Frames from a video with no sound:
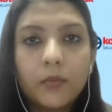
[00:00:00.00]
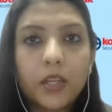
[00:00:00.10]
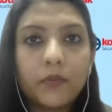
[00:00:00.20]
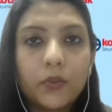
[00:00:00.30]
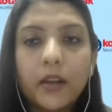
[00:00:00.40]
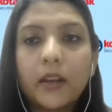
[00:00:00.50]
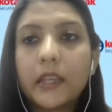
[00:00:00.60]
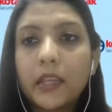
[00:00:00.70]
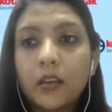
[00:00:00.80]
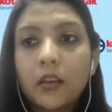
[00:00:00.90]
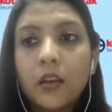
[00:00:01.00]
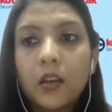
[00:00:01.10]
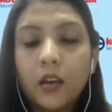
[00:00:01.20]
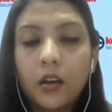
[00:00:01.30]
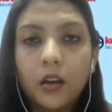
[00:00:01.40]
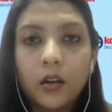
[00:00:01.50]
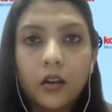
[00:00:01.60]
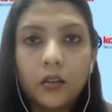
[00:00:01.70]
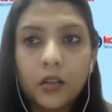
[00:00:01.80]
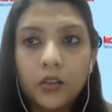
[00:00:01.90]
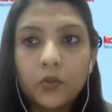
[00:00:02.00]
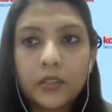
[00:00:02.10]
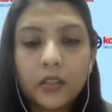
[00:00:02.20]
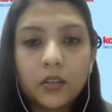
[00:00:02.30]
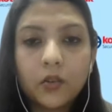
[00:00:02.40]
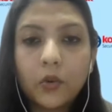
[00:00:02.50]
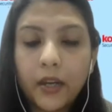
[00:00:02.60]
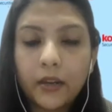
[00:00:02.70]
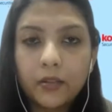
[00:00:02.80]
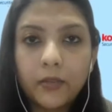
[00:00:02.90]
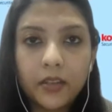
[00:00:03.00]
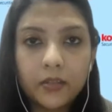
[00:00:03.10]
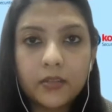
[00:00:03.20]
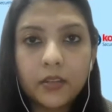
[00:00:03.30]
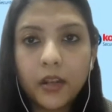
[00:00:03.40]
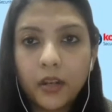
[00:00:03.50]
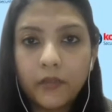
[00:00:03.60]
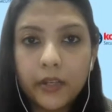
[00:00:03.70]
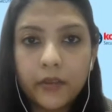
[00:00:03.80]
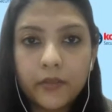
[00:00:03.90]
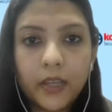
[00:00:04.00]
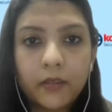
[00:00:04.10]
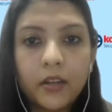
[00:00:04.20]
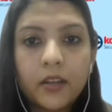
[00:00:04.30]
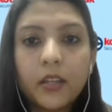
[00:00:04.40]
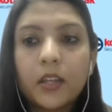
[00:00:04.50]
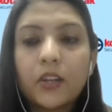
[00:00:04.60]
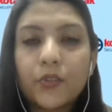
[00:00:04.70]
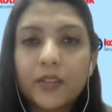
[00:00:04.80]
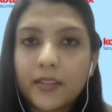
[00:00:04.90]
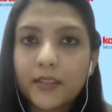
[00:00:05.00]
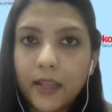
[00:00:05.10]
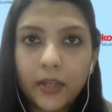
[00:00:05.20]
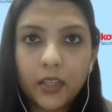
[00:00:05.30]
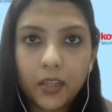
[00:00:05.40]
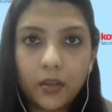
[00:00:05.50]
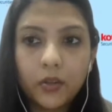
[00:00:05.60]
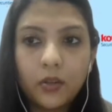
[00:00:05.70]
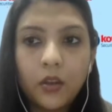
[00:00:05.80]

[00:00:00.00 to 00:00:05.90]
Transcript: But if you are taking uh, using the collateral margins and derivative segment, then interest is applicable